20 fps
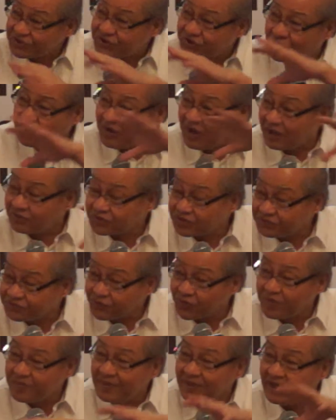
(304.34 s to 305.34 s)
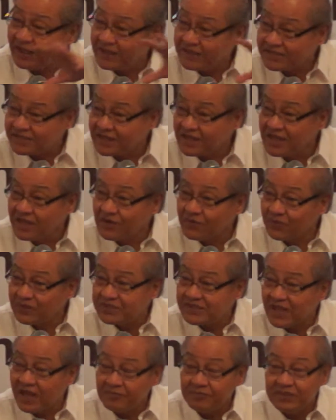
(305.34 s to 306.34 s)
Shoal, how to formalize
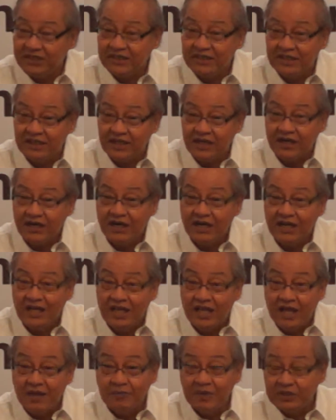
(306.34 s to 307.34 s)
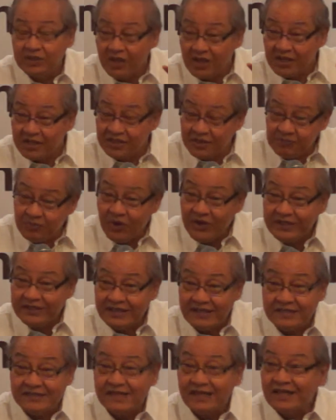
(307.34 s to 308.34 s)
what's happening there. But the point
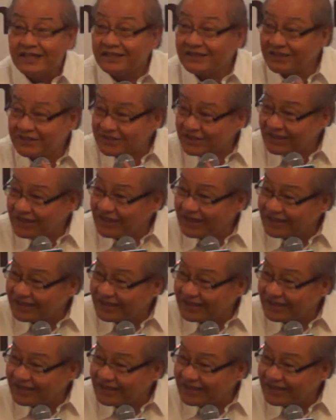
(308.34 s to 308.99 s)
is, there's, a,